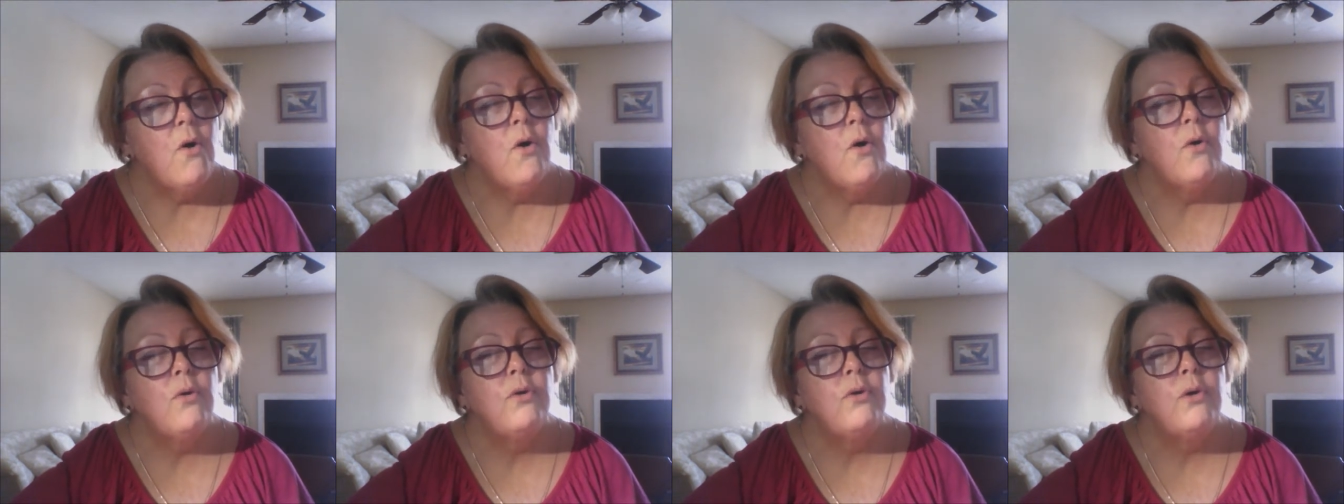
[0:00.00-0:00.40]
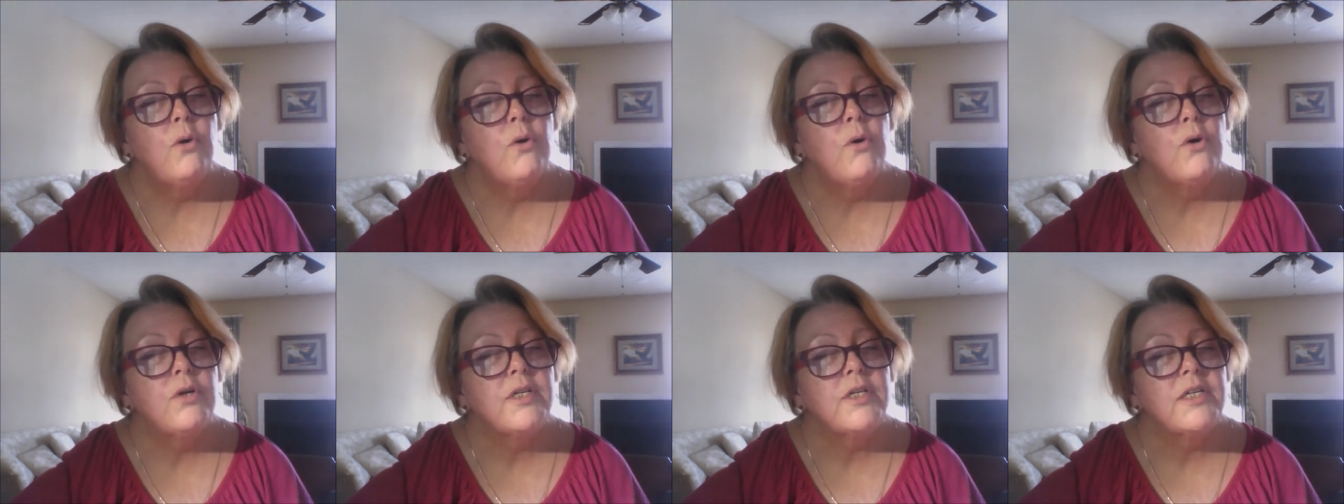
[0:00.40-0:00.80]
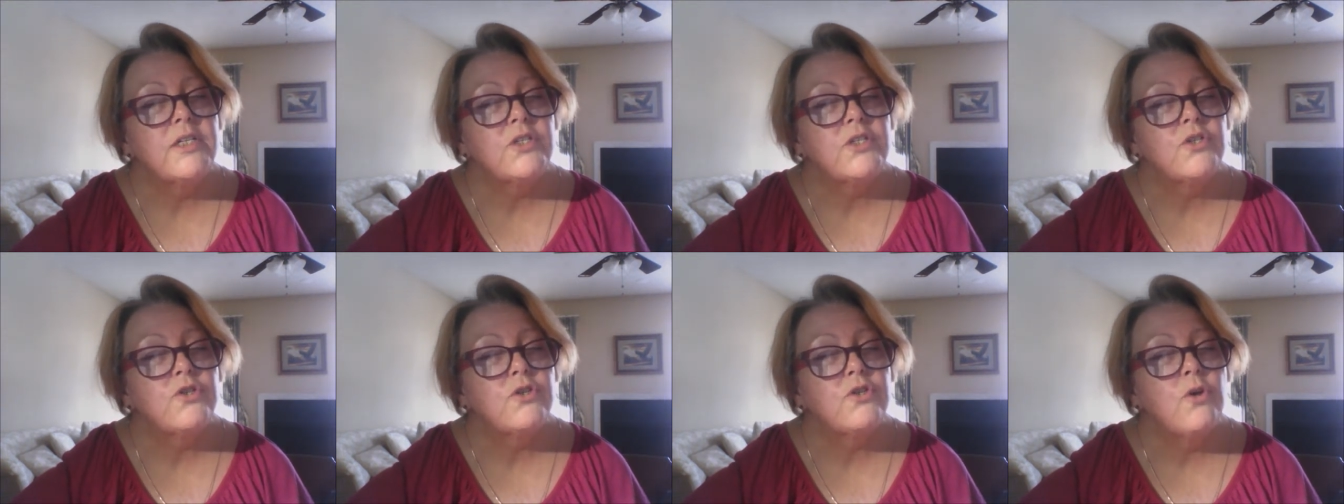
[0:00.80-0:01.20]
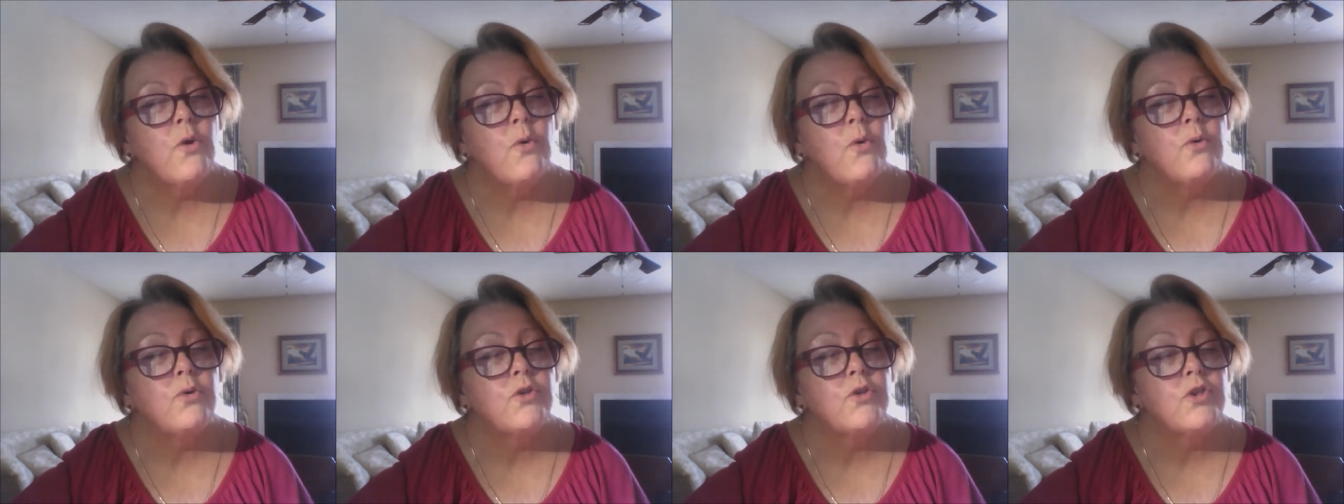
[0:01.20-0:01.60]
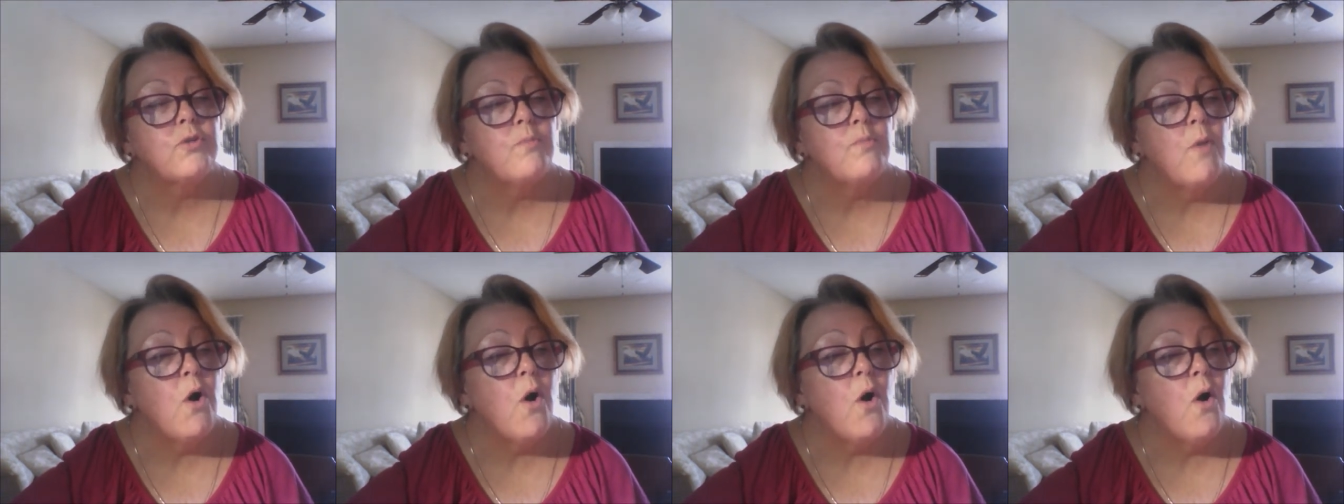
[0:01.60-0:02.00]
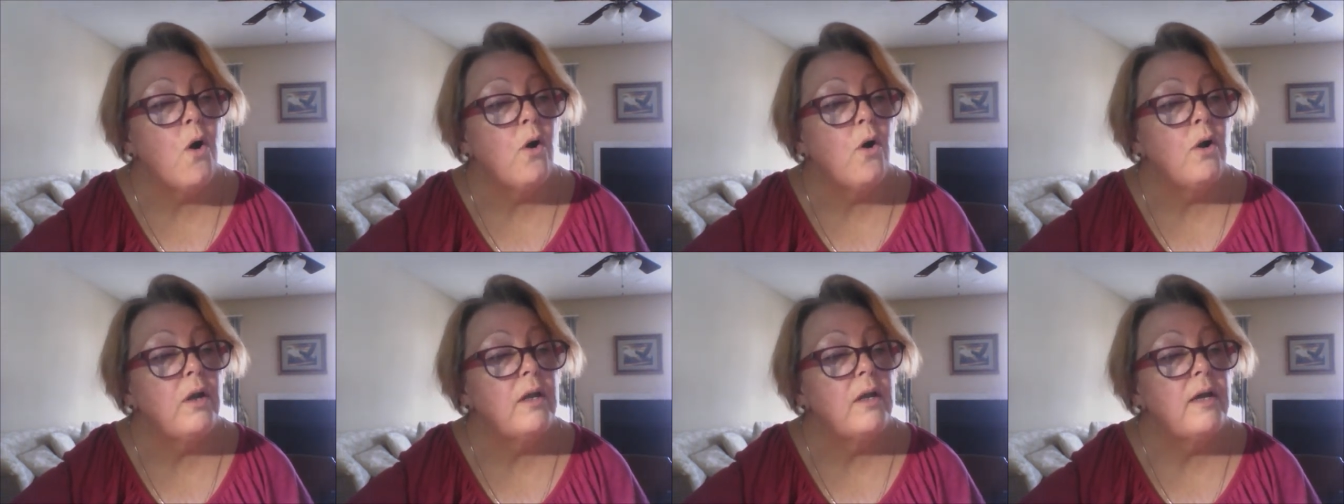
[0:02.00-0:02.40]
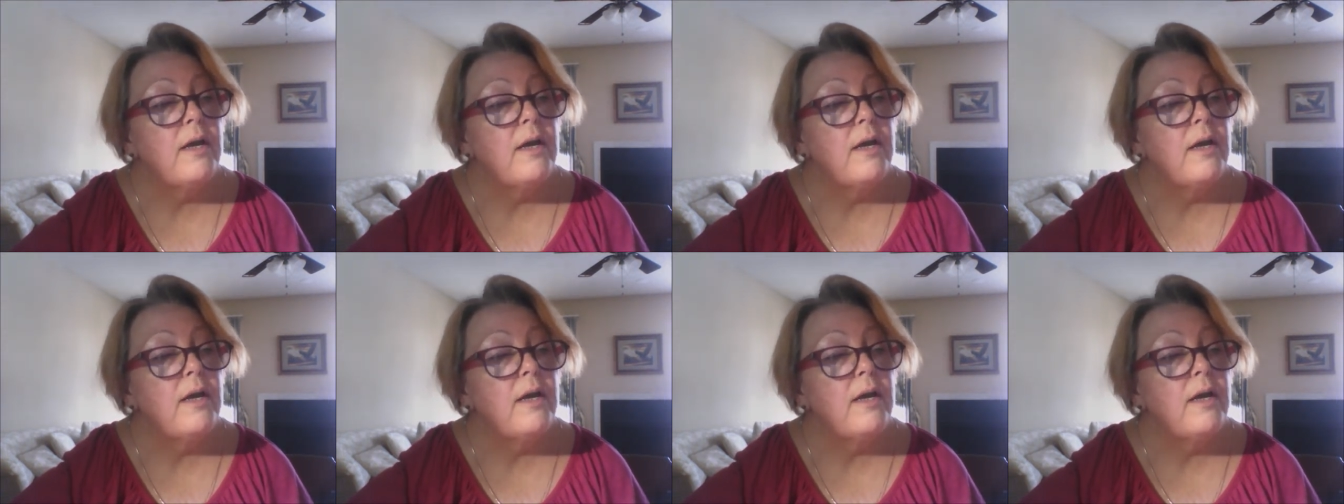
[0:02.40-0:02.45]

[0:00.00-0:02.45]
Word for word: Oh Lord, it's so small,